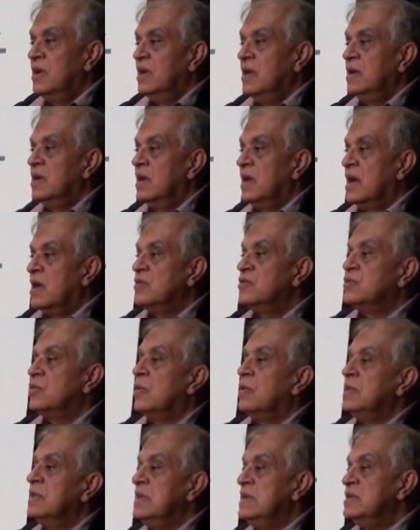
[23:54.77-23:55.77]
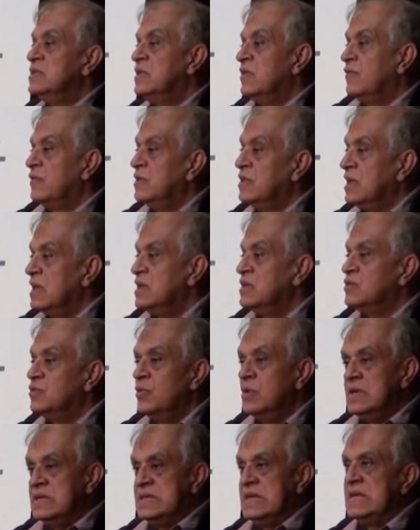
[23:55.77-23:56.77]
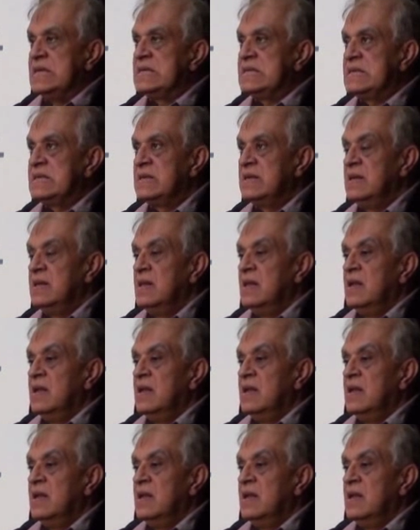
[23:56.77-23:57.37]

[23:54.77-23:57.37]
It allows all these different things to exist.